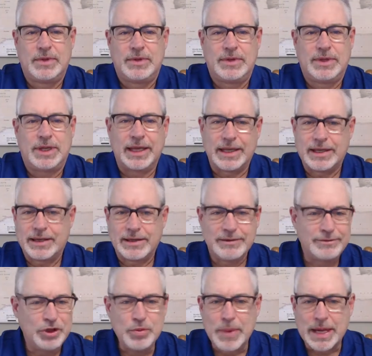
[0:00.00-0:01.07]
like
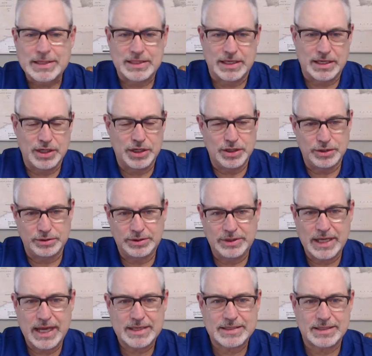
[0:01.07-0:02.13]
New Mexico,
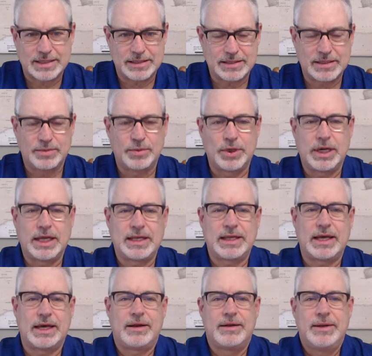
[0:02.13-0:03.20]
Texas, somewhere like
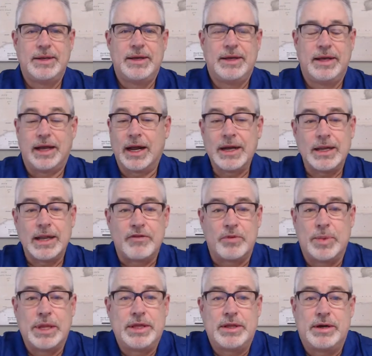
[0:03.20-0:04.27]
that. And I'd never
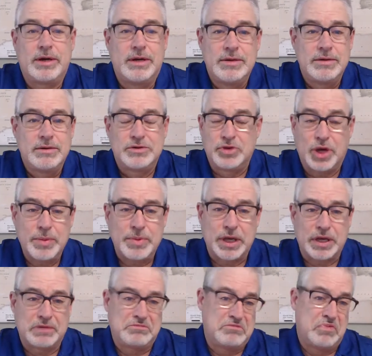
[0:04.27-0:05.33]
been there, so I'm
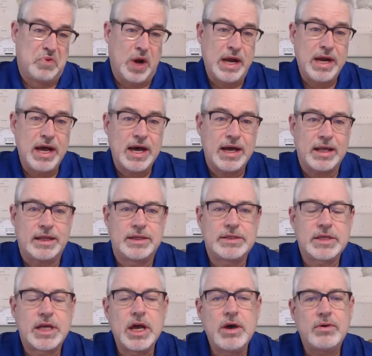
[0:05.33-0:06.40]
thinking, why not? Let's
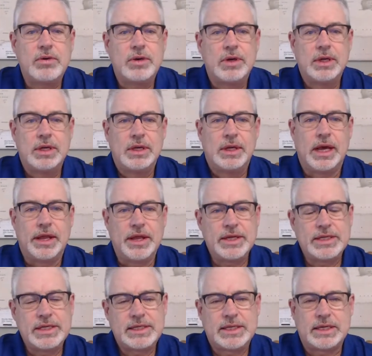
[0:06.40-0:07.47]
go. And then
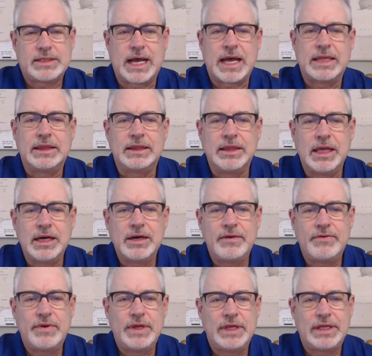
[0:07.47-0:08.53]
she says, I'd
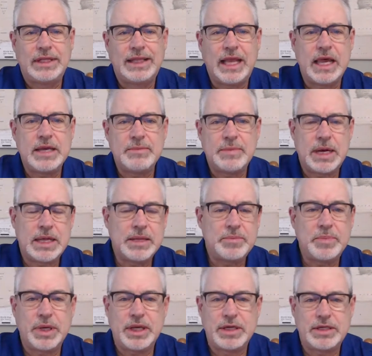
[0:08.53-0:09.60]
love laying by the
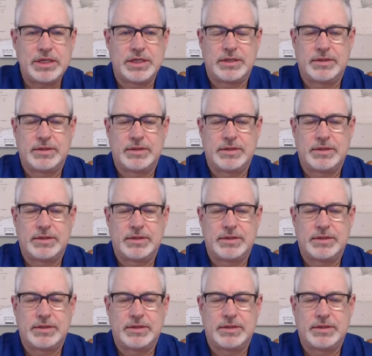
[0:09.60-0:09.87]
beach